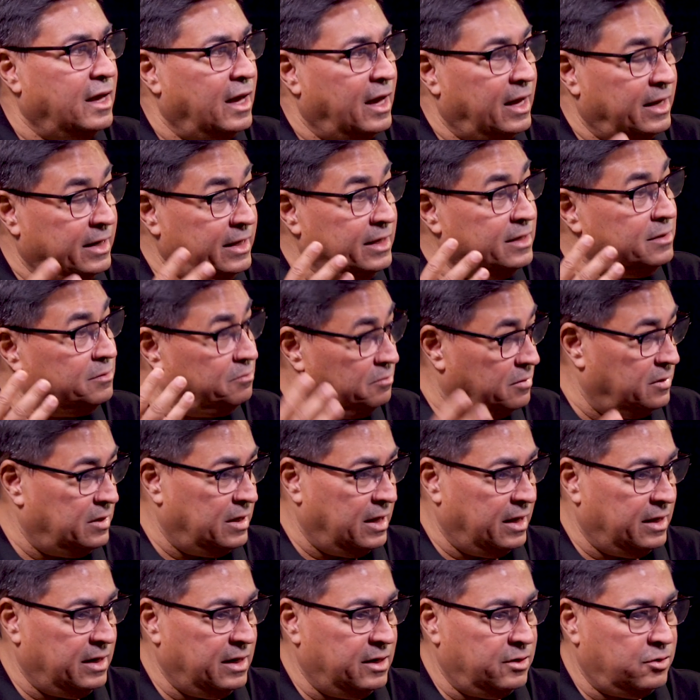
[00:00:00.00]
and he
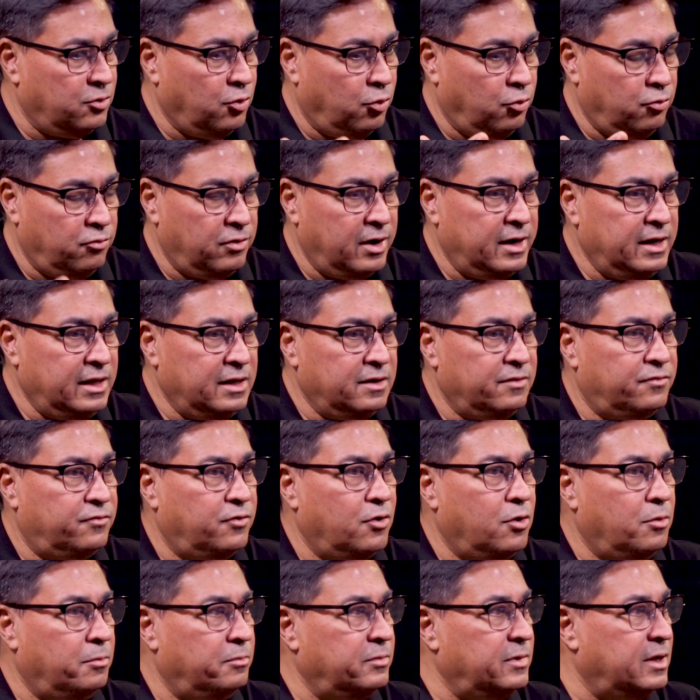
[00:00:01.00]
had already
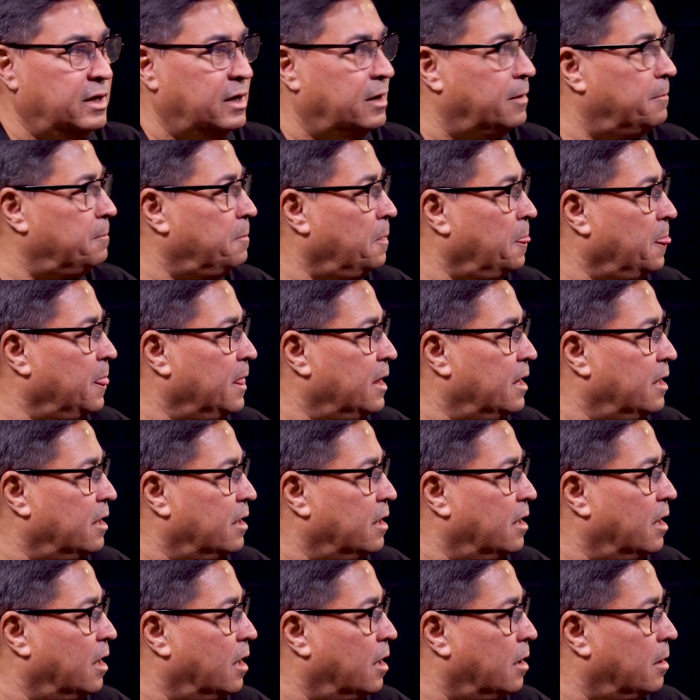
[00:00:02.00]
informed
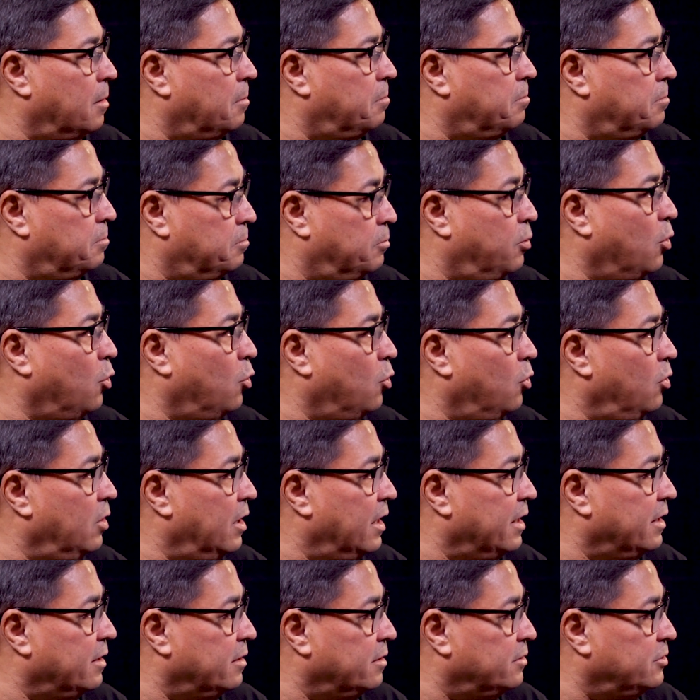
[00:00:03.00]
Paul
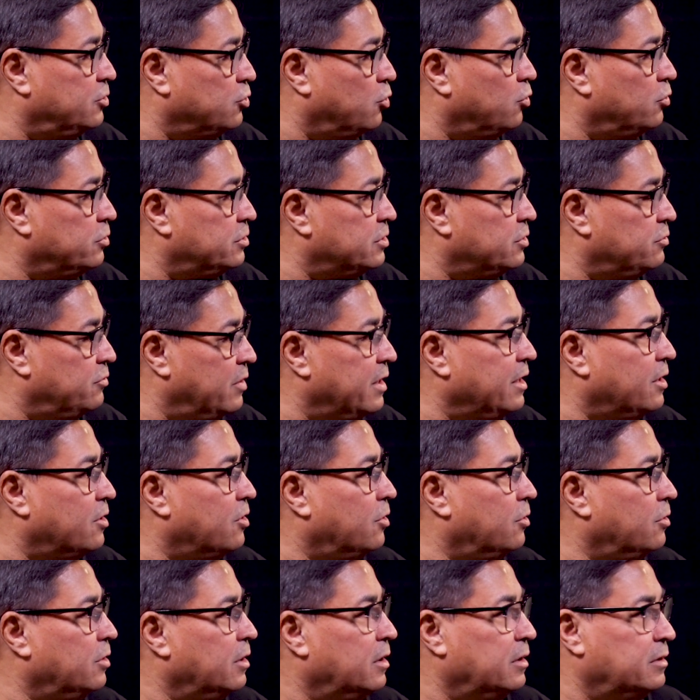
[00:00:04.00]
and George and
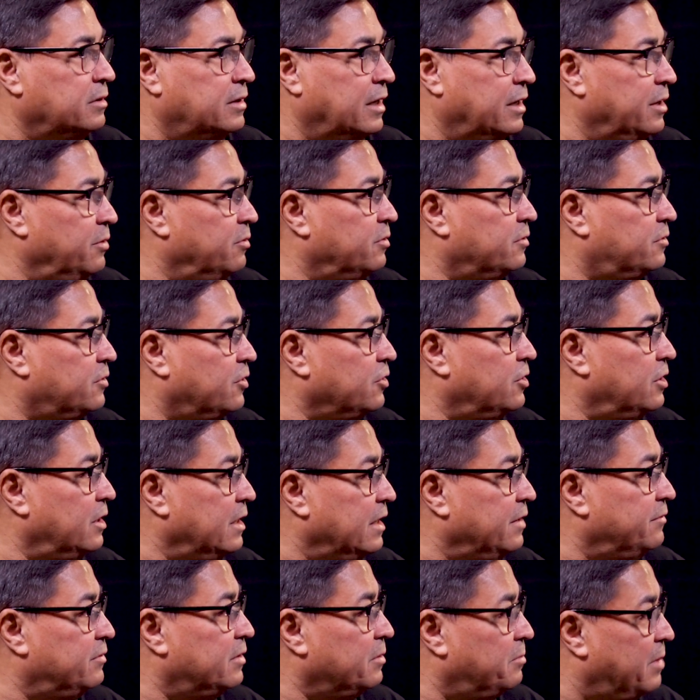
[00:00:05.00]
Ringo that he was going to
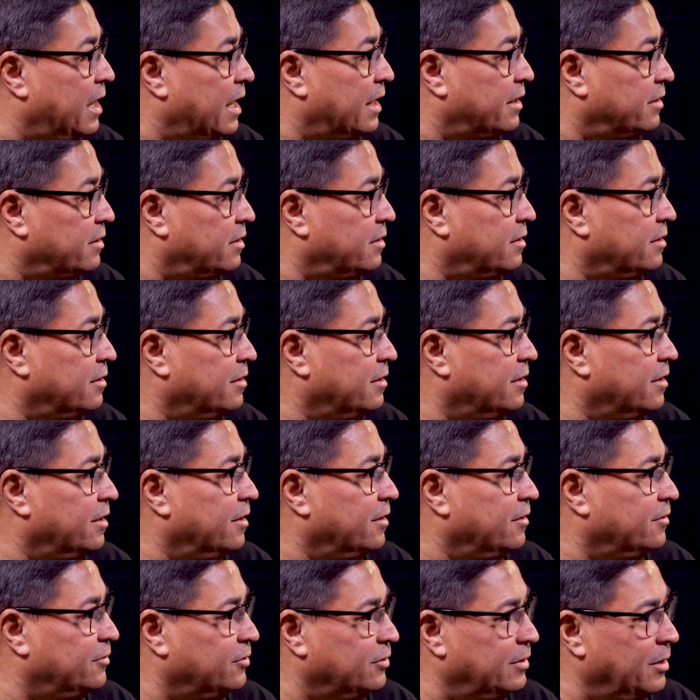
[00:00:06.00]
leave the band.
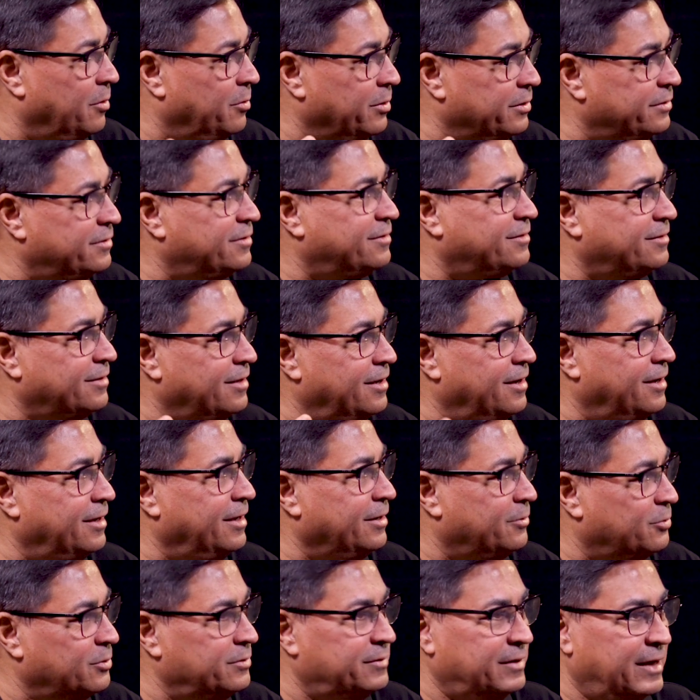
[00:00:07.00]
So
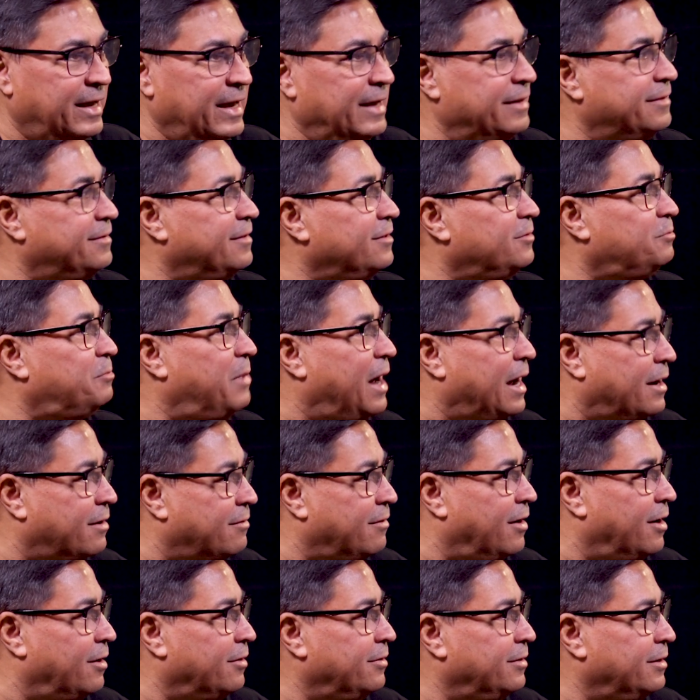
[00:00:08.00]
it was against his
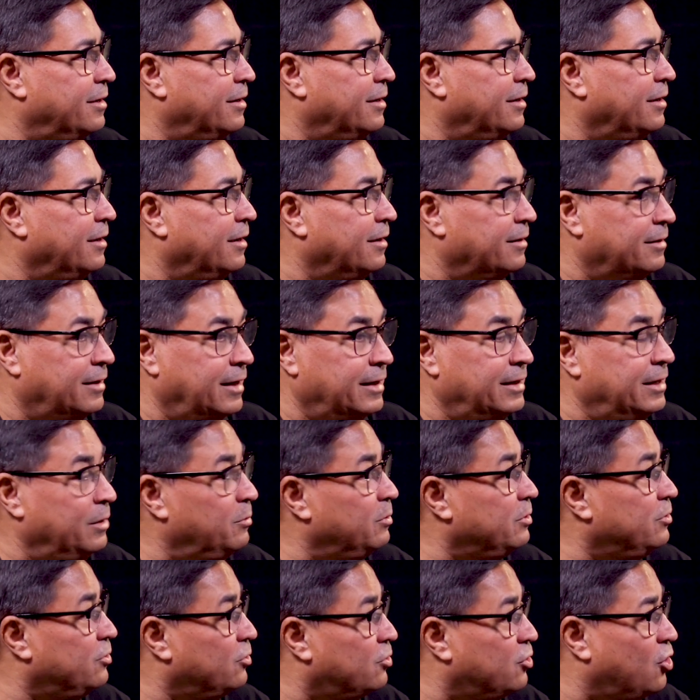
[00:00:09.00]
background that they
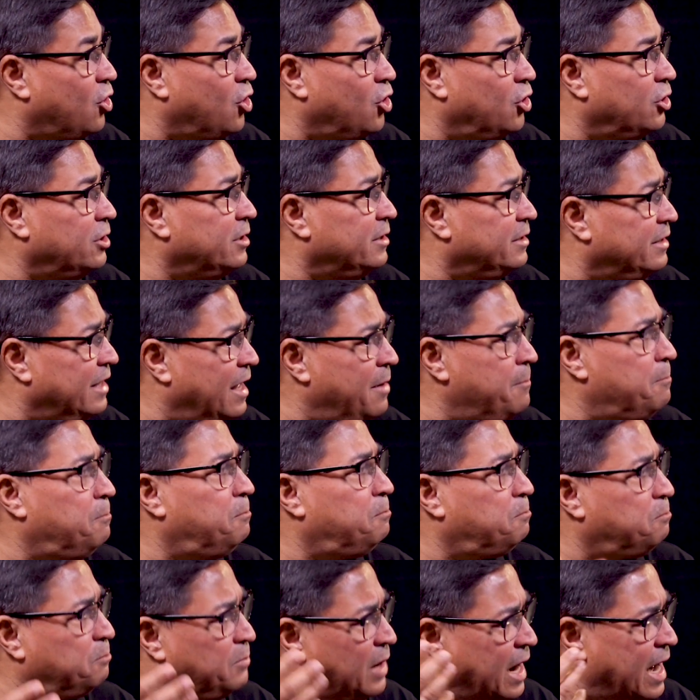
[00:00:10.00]
would record their
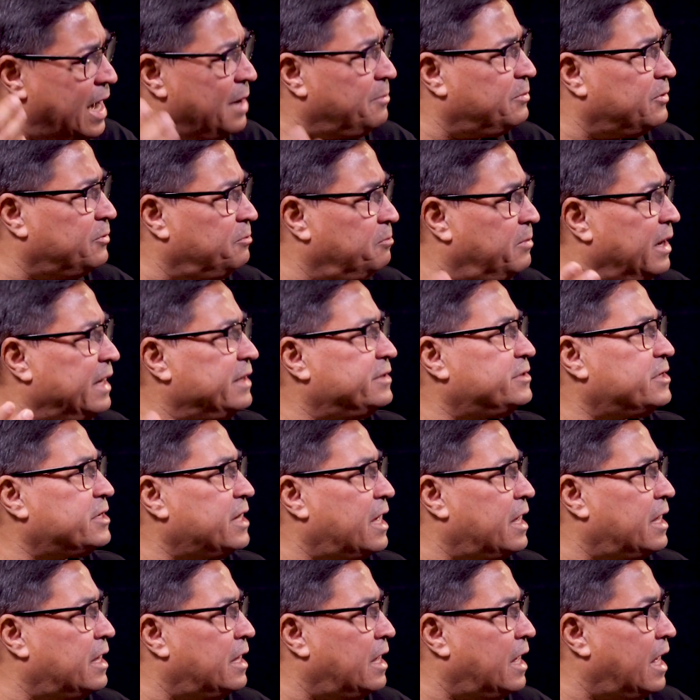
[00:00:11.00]
perhaps best
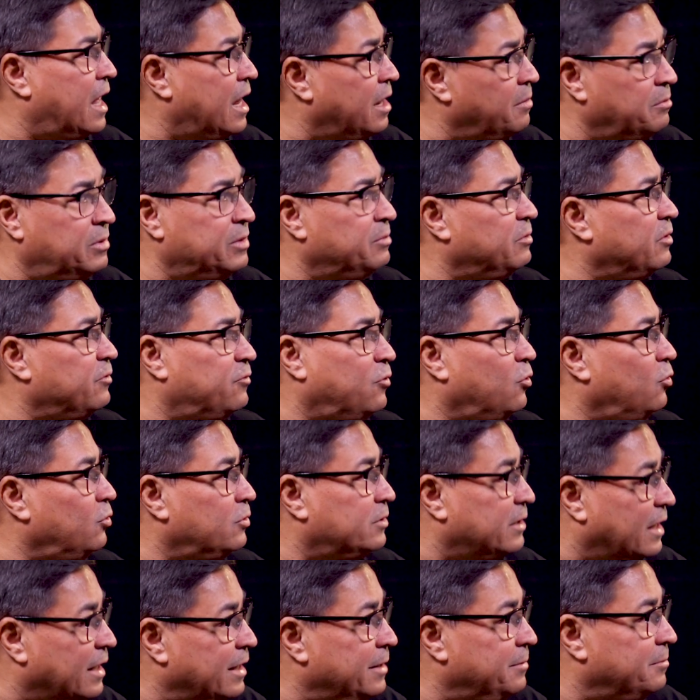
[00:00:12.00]
album of all
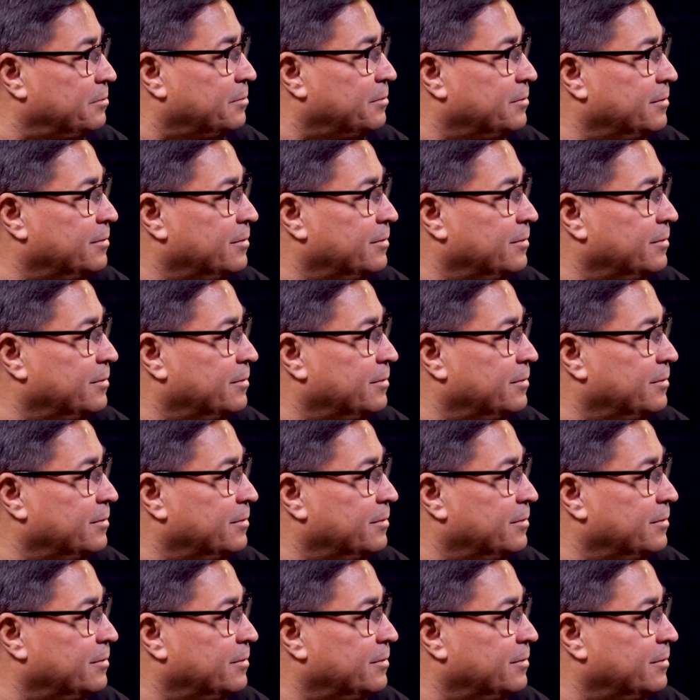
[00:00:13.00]
time.